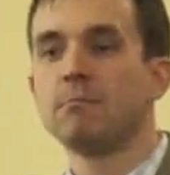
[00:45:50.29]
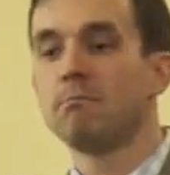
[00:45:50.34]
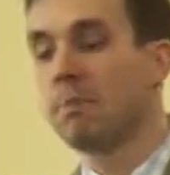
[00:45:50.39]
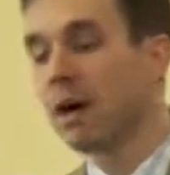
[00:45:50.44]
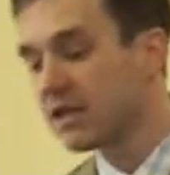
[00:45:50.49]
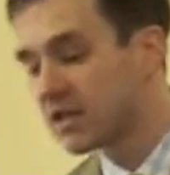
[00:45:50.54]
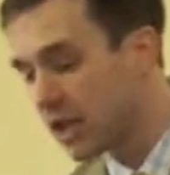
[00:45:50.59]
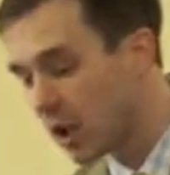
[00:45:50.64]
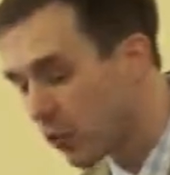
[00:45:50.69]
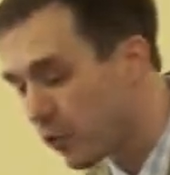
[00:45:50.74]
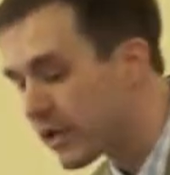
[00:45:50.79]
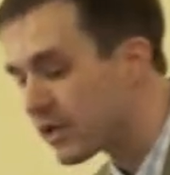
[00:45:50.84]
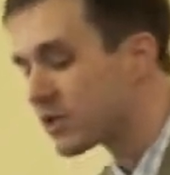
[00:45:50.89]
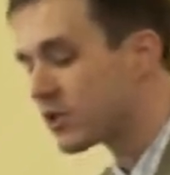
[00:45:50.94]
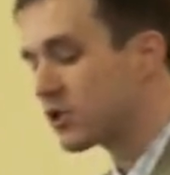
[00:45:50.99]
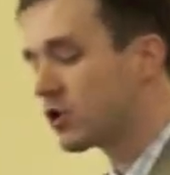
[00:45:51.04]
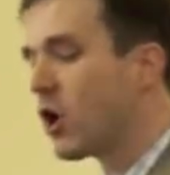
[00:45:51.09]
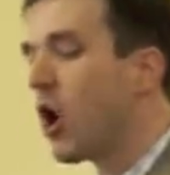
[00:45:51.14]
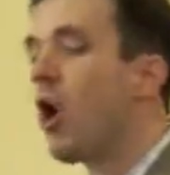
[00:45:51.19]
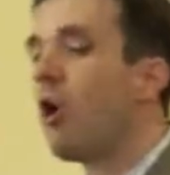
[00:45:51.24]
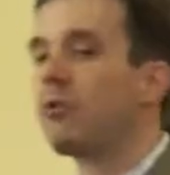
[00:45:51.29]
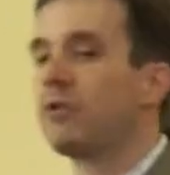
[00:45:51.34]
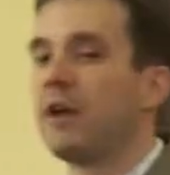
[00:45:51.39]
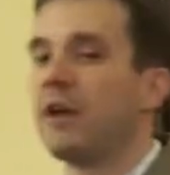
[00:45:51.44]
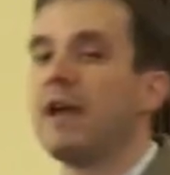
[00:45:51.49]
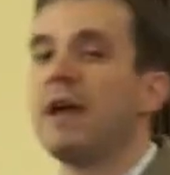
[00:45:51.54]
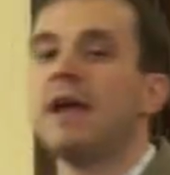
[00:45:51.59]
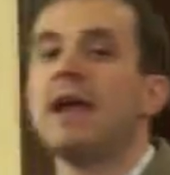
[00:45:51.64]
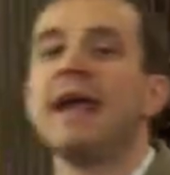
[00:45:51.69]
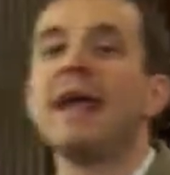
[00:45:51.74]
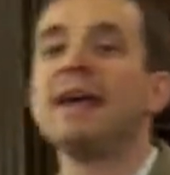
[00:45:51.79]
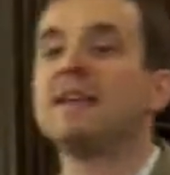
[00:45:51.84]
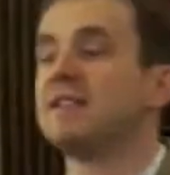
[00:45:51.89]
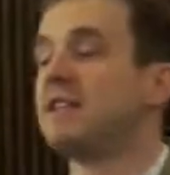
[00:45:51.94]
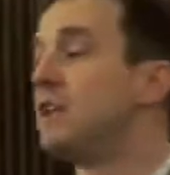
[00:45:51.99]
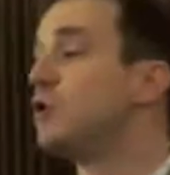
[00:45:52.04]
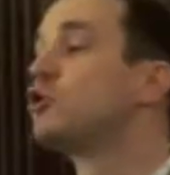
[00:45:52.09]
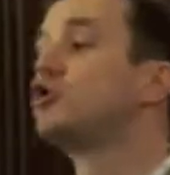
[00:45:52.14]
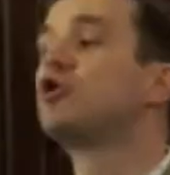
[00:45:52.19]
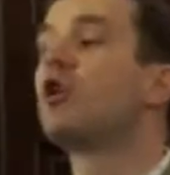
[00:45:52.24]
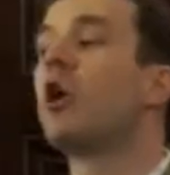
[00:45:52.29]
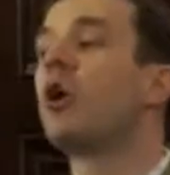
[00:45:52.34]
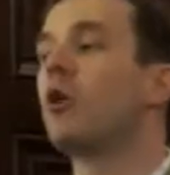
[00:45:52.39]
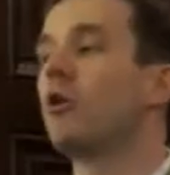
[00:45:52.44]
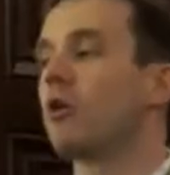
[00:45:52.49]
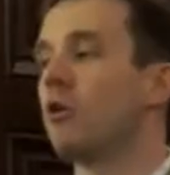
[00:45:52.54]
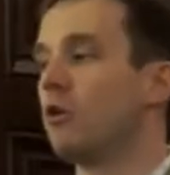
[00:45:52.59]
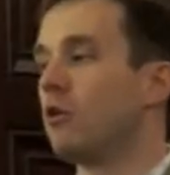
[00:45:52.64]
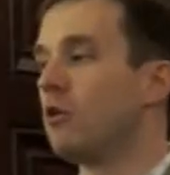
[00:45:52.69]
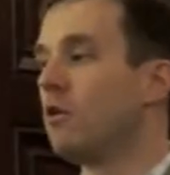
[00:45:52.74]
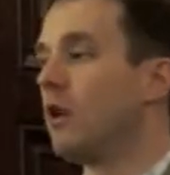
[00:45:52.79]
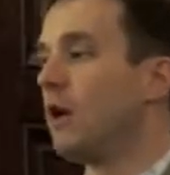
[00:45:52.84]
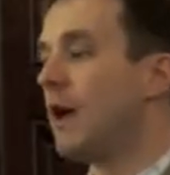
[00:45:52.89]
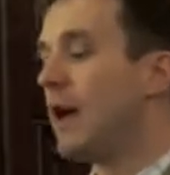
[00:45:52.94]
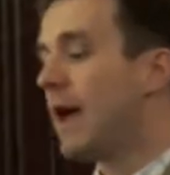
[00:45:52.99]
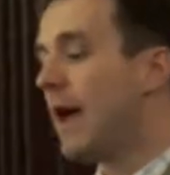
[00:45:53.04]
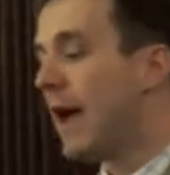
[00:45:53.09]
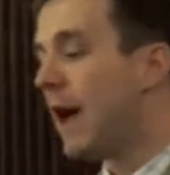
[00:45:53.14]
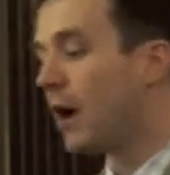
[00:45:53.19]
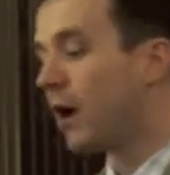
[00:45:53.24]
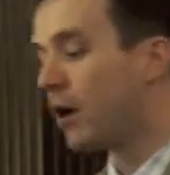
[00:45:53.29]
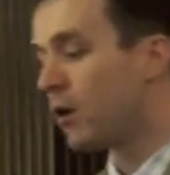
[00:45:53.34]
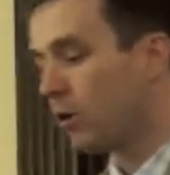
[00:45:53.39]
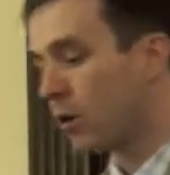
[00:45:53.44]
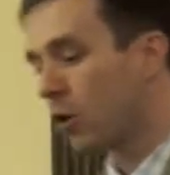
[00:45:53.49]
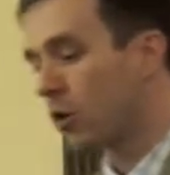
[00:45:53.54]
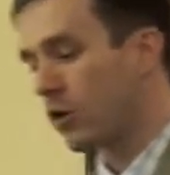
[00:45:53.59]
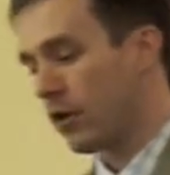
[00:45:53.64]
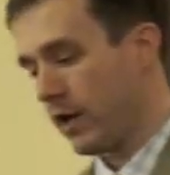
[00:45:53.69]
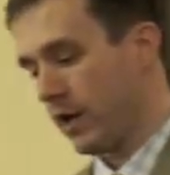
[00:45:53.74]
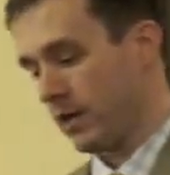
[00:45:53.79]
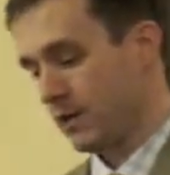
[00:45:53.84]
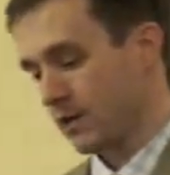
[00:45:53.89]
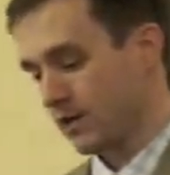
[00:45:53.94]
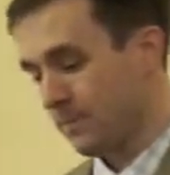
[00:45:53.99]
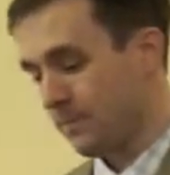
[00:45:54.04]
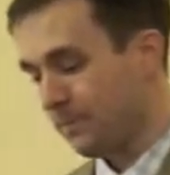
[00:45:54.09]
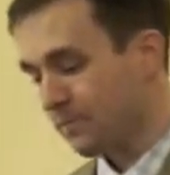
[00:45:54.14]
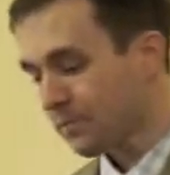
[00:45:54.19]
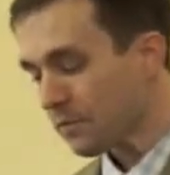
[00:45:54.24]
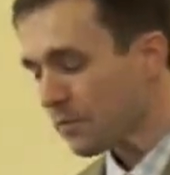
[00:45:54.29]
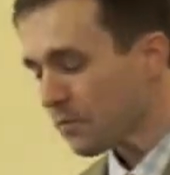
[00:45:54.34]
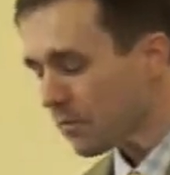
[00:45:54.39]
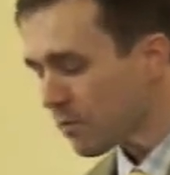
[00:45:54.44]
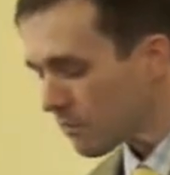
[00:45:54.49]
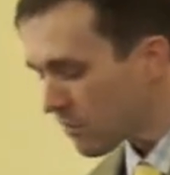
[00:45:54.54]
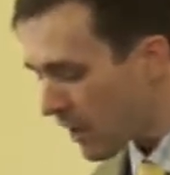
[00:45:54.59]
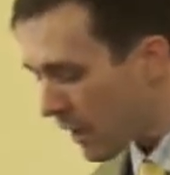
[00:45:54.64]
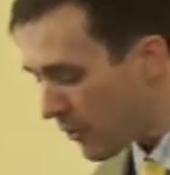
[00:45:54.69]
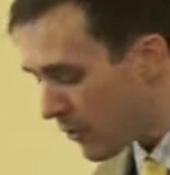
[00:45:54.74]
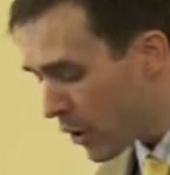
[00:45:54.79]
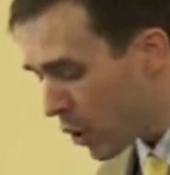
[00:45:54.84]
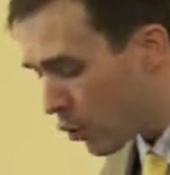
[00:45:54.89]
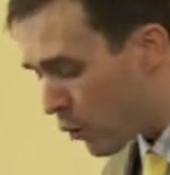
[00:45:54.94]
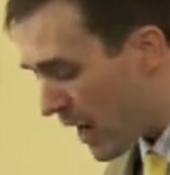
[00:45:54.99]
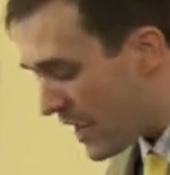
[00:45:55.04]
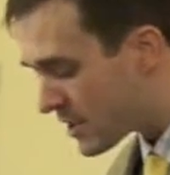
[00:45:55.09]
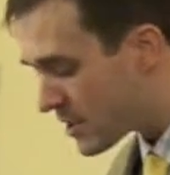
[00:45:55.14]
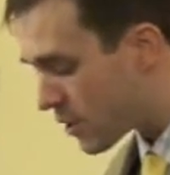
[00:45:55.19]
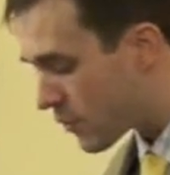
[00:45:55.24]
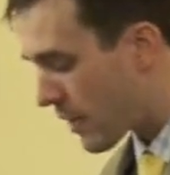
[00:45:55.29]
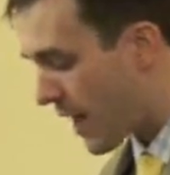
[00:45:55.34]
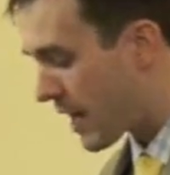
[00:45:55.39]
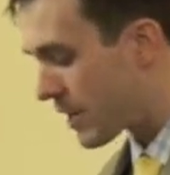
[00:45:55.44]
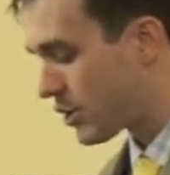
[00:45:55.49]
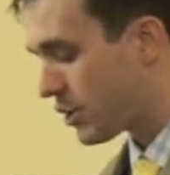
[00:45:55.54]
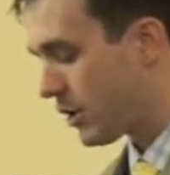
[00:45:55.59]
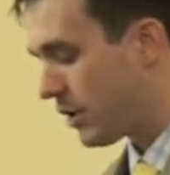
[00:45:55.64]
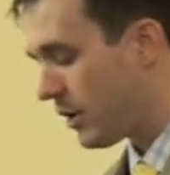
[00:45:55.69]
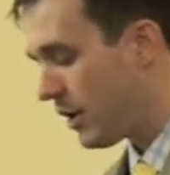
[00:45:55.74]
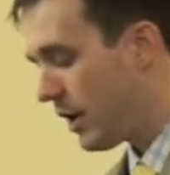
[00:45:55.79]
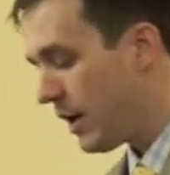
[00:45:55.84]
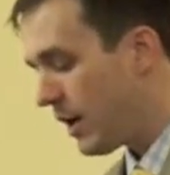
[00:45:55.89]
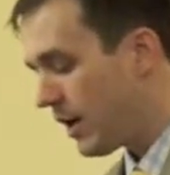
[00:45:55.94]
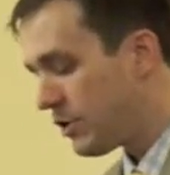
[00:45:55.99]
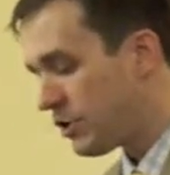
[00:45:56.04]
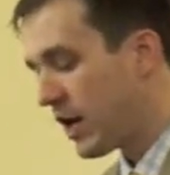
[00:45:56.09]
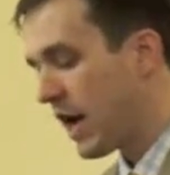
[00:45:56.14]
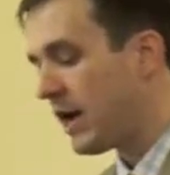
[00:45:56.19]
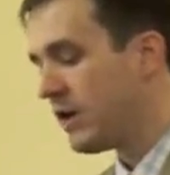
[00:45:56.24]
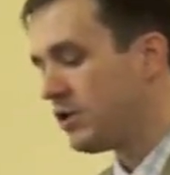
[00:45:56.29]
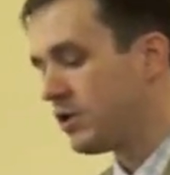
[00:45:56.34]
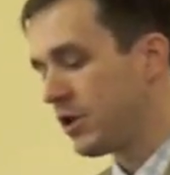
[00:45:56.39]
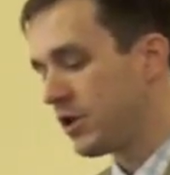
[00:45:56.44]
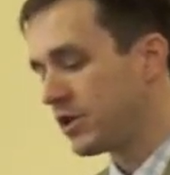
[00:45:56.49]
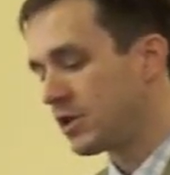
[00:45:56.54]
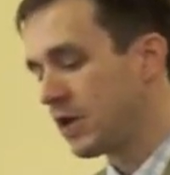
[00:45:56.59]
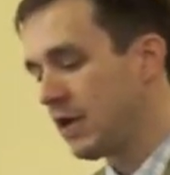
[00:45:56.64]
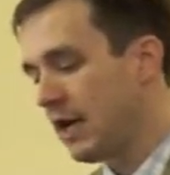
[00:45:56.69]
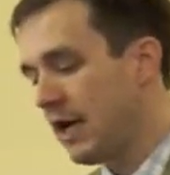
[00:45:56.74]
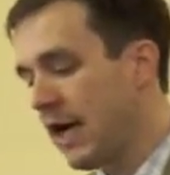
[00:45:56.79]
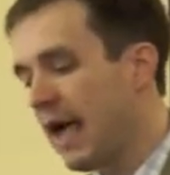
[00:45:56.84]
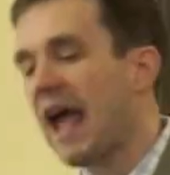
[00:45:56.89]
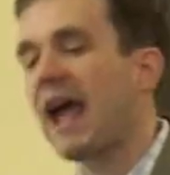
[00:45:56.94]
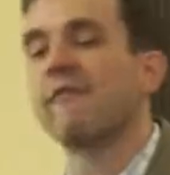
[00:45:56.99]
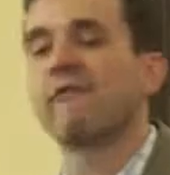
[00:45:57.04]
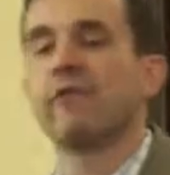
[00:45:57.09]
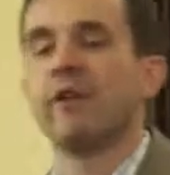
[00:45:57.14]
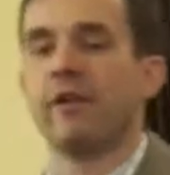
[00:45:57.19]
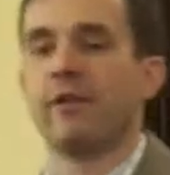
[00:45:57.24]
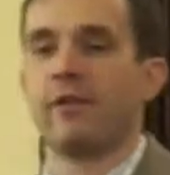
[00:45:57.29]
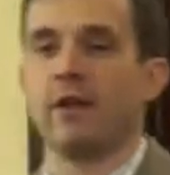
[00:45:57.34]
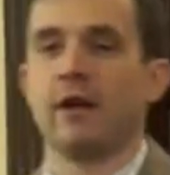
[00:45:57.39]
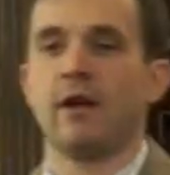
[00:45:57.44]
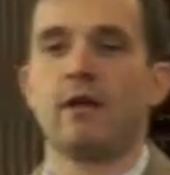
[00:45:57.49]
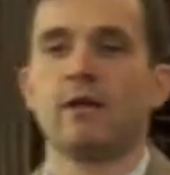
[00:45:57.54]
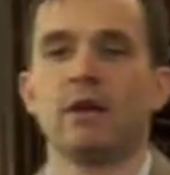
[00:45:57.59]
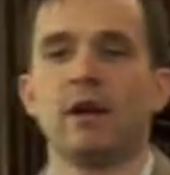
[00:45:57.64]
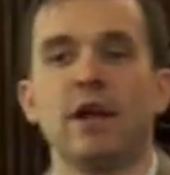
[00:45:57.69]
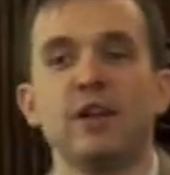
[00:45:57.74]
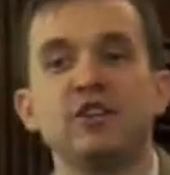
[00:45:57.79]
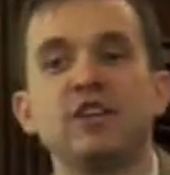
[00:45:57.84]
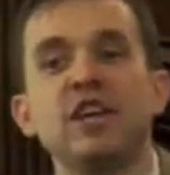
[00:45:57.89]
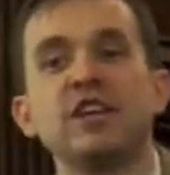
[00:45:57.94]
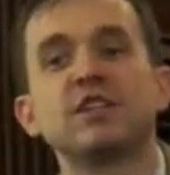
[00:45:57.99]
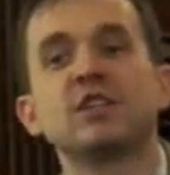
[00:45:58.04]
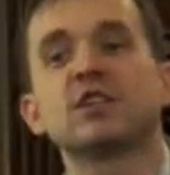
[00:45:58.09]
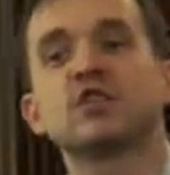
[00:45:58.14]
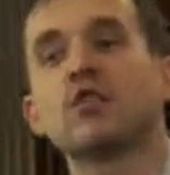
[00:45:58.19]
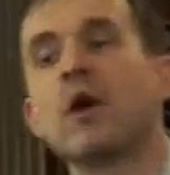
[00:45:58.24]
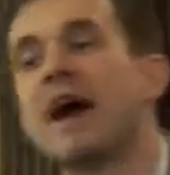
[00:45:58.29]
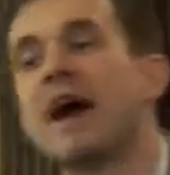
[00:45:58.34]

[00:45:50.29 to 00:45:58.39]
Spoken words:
But the result is eternal and glorious. The resurrection changes everything. Jesus